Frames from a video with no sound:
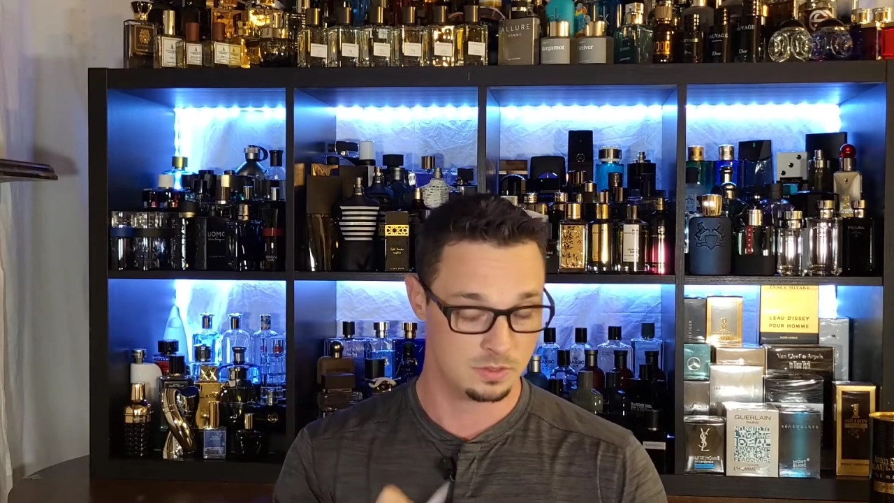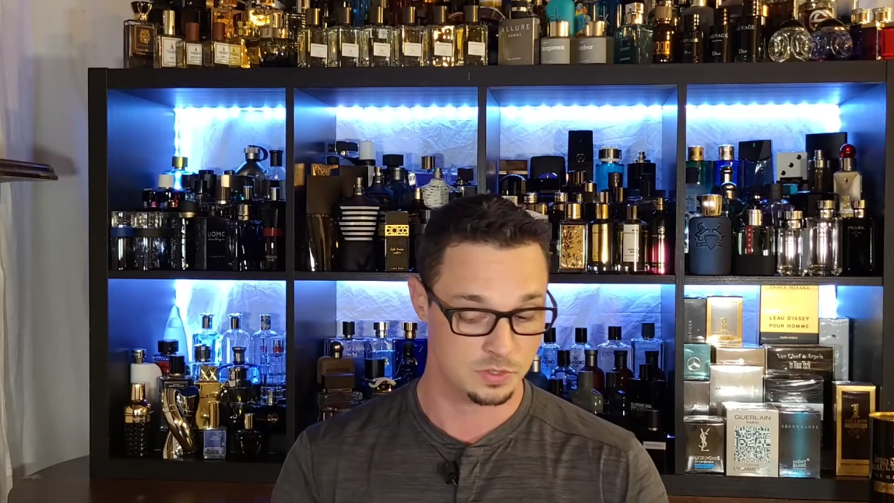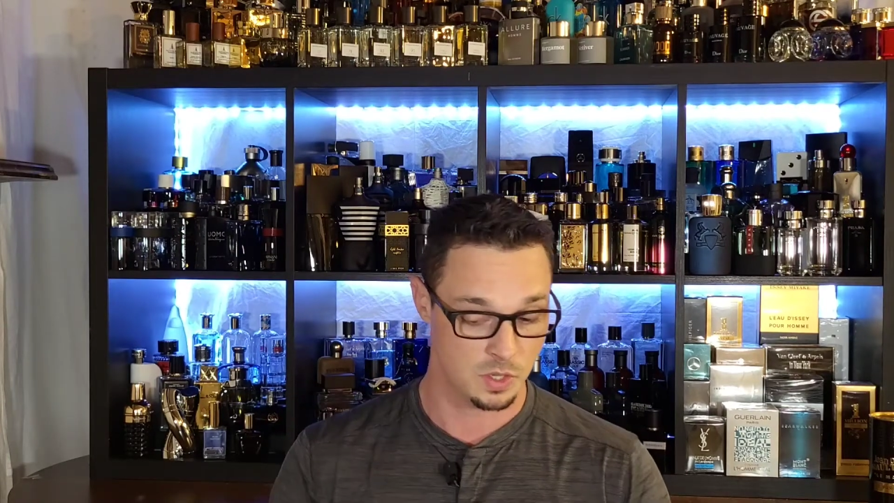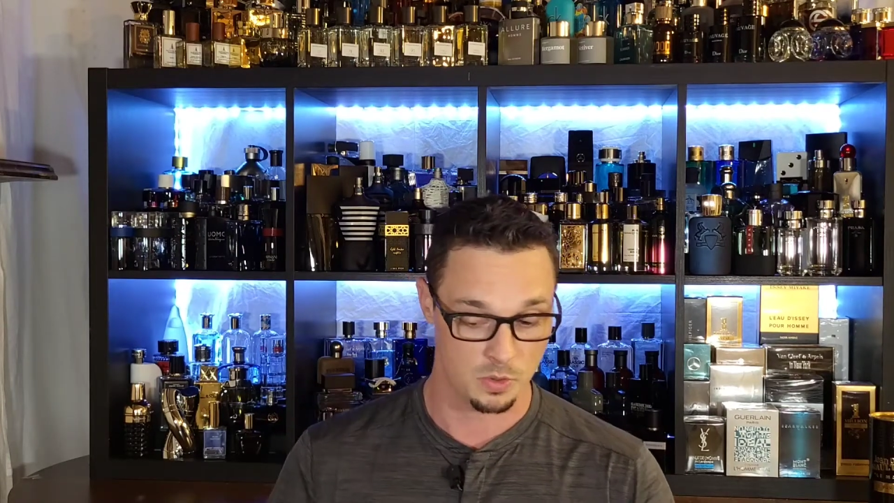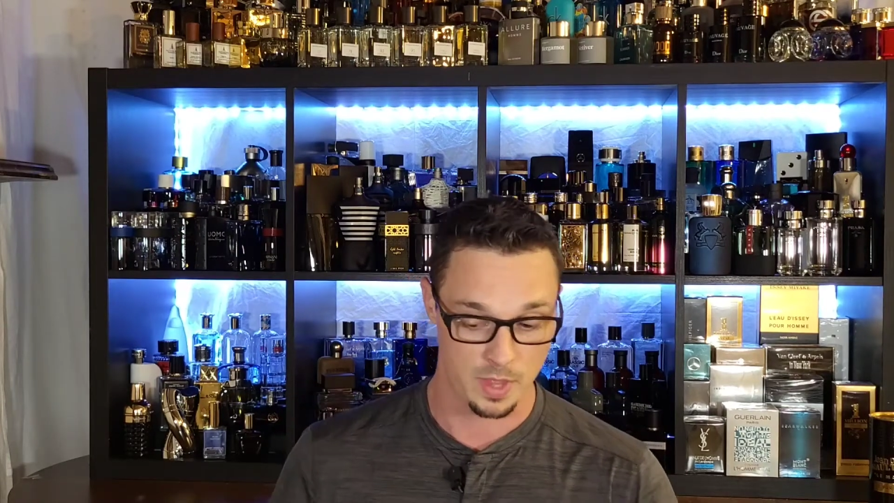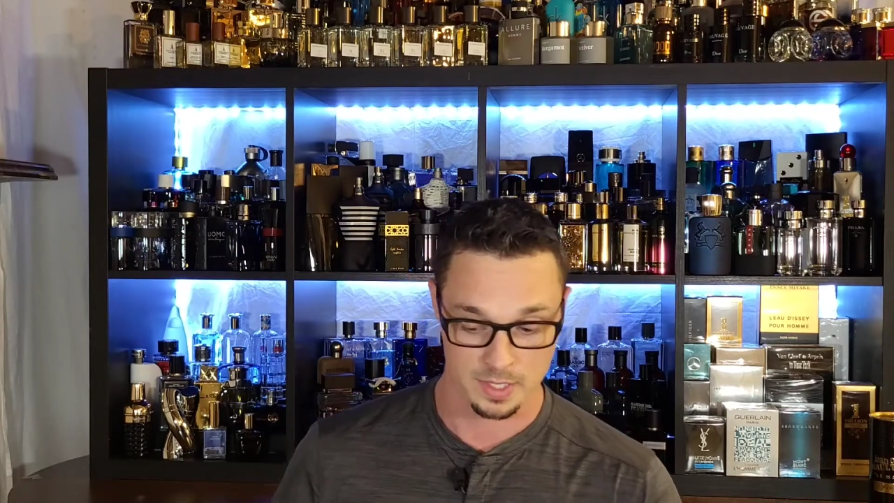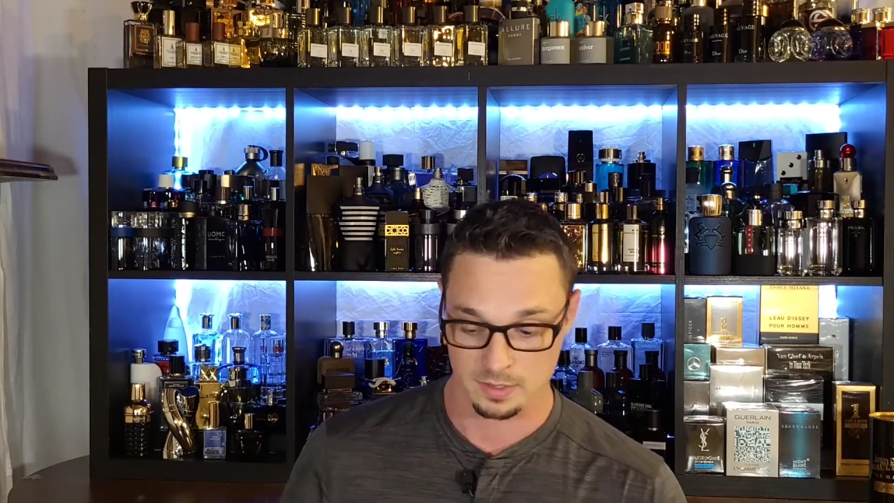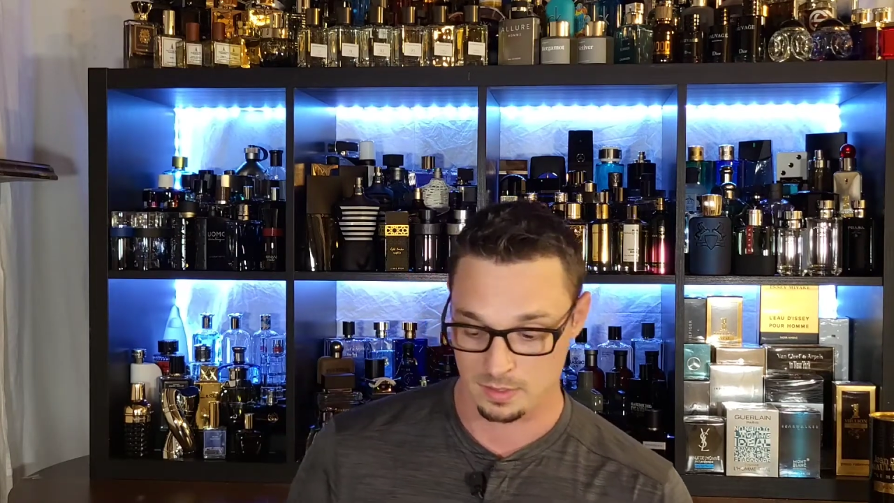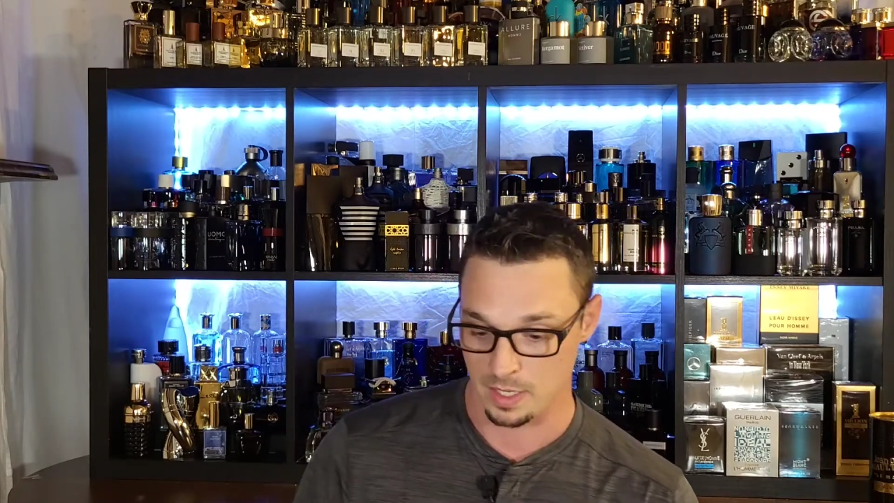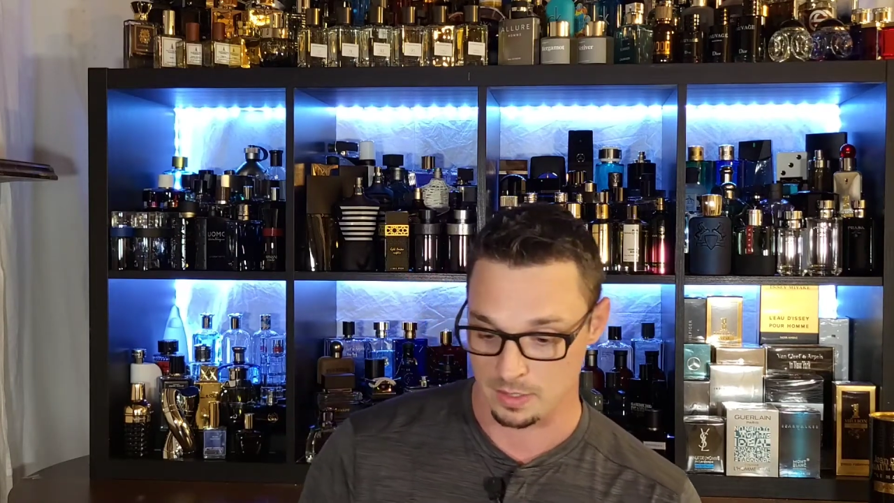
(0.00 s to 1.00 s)
so
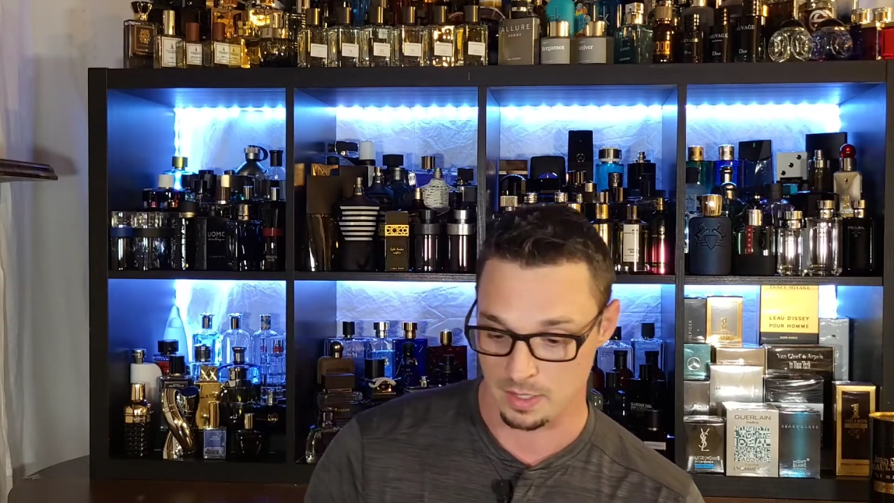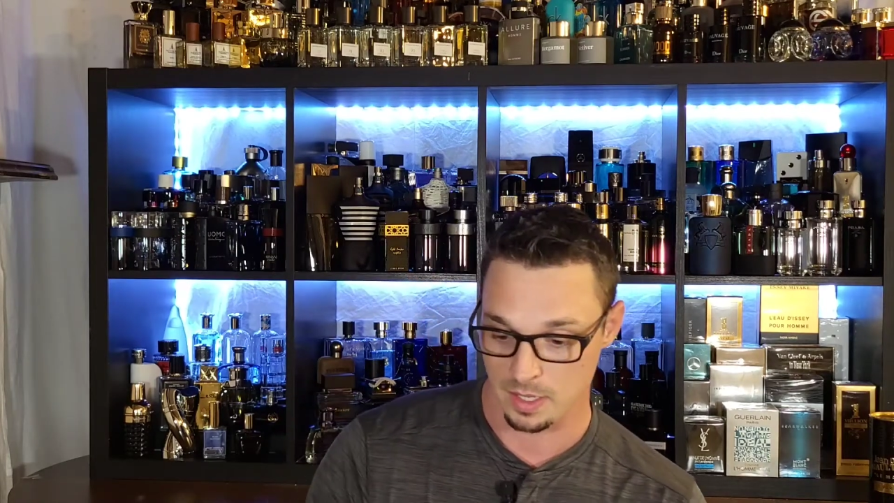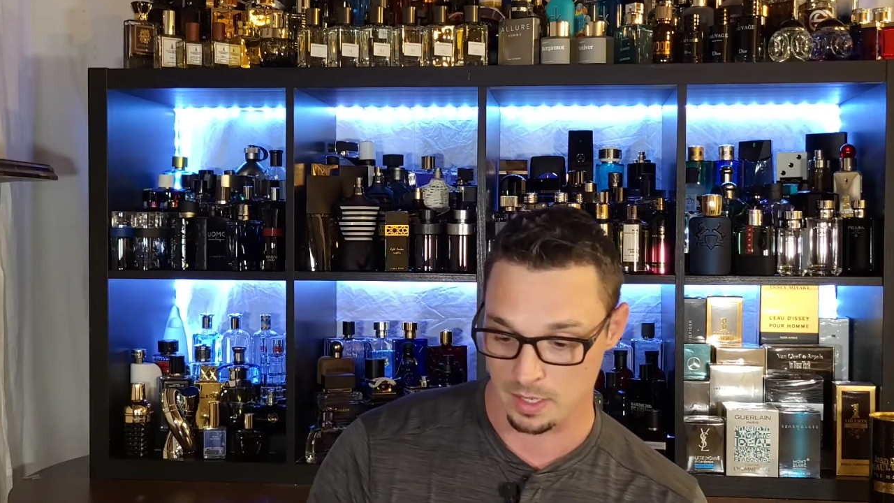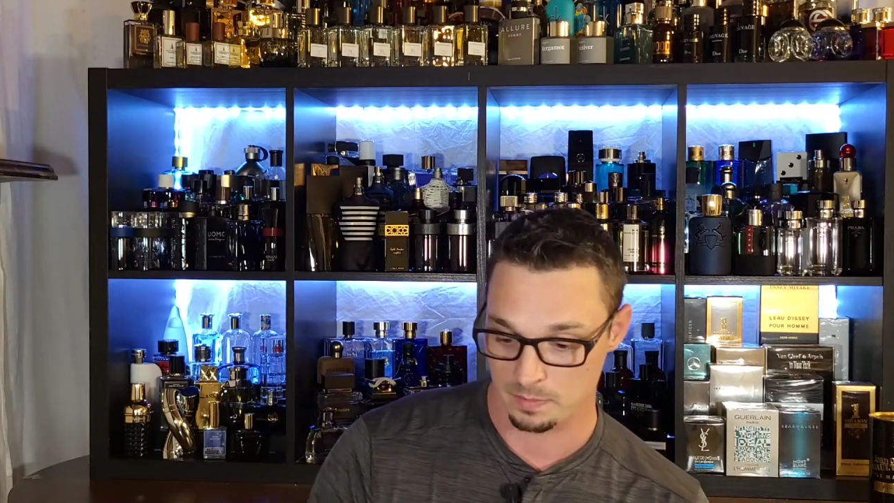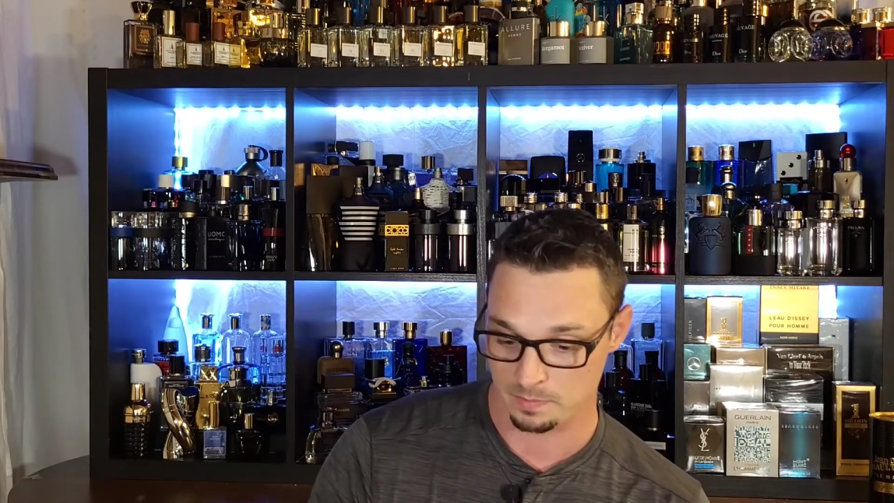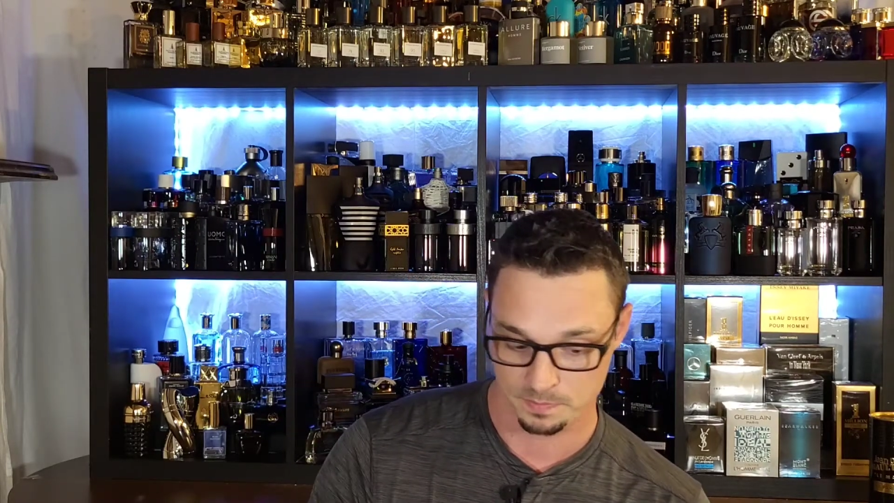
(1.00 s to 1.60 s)
that's that's that